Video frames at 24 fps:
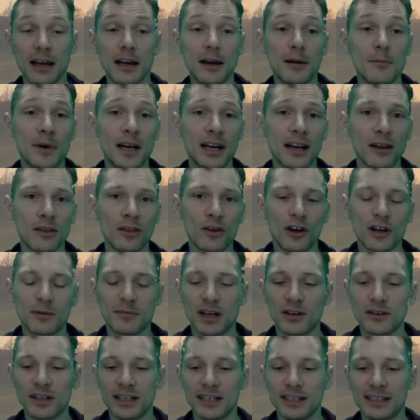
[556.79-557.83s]
But I thought
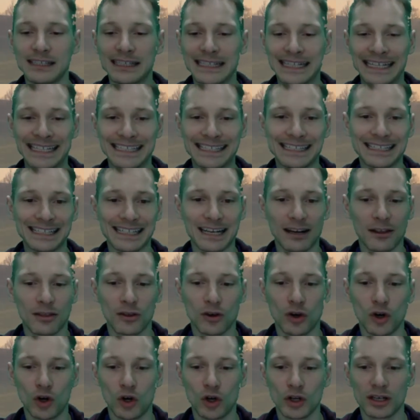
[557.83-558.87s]
about it and I
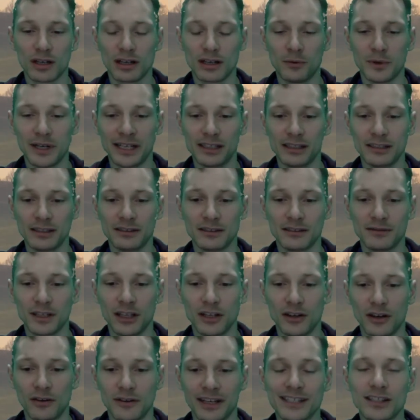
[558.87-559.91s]
thought, well,
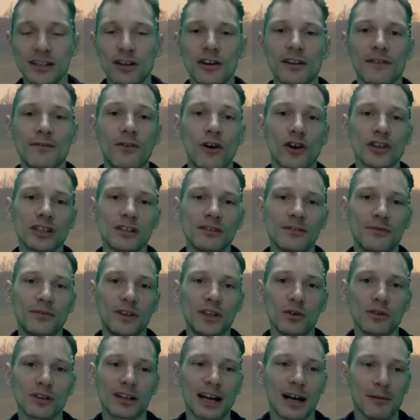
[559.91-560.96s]
it's not a fossil
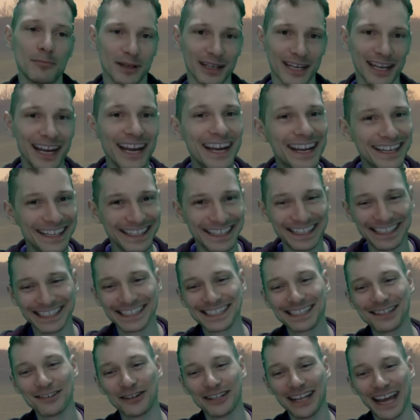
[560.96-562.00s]
fuel company.
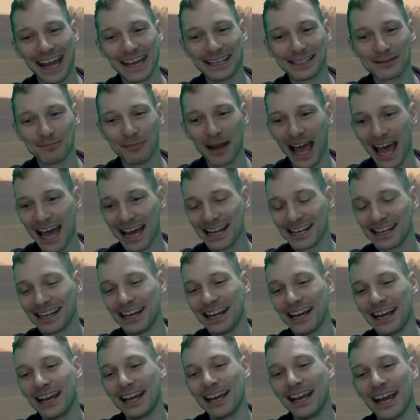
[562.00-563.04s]
It's not as bad.
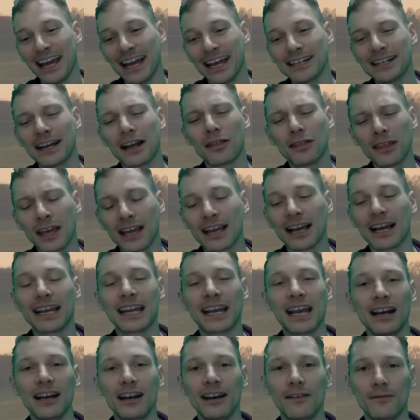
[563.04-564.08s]
And I think I
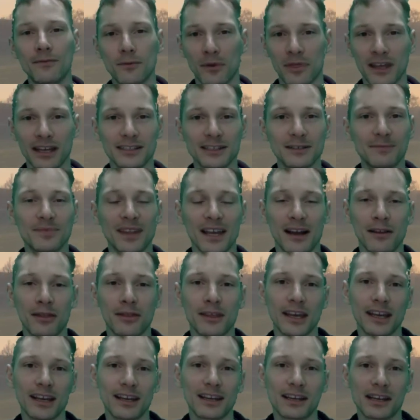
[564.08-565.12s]
can live with it. I
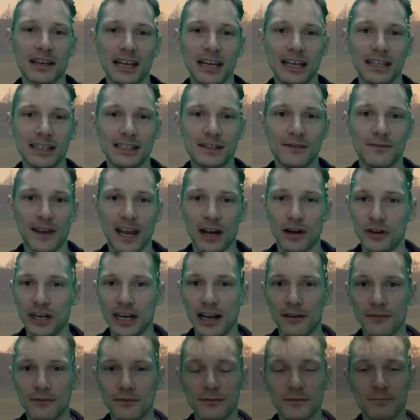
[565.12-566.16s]
think it's fair
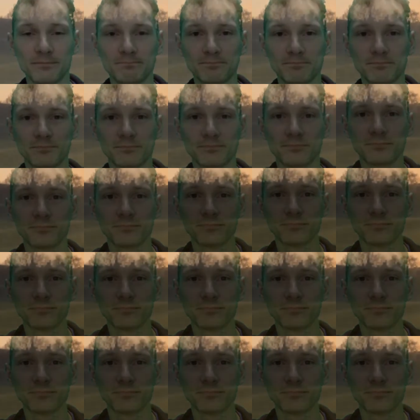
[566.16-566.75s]
enough. And